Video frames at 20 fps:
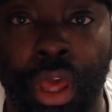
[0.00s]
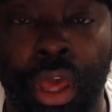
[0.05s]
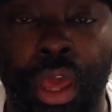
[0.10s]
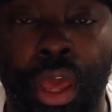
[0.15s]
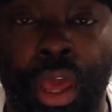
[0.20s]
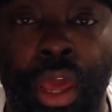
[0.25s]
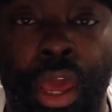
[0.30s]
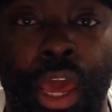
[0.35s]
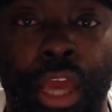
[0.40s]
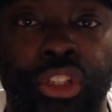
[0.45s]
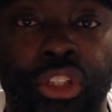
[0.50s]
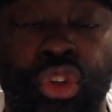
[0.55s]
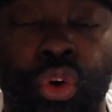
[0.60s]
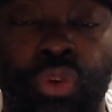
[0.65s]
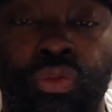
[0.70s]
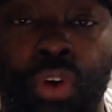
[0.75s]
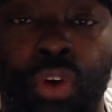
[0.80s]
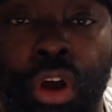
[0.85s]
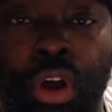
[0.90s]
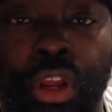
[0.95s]
Hey,
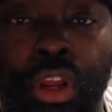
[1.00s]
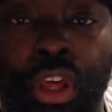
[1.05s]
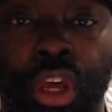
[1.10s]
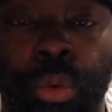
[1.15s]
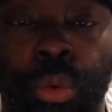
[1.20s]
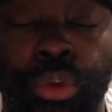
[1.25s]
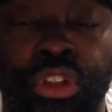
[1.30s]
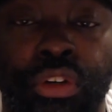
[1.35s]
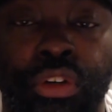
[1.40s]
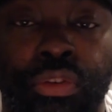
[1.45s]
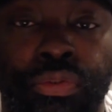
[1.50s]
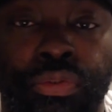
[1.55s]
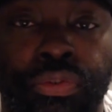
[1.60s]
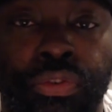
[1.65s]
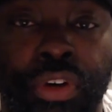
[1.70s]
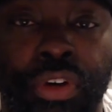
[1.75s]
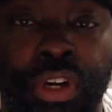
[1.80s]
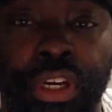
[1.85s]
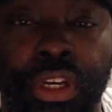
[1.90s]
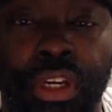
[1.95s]
Jovan here with your
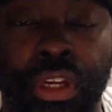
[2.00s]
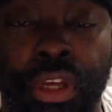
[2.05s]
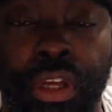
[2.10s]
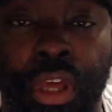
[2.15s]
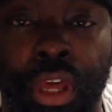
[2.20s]
free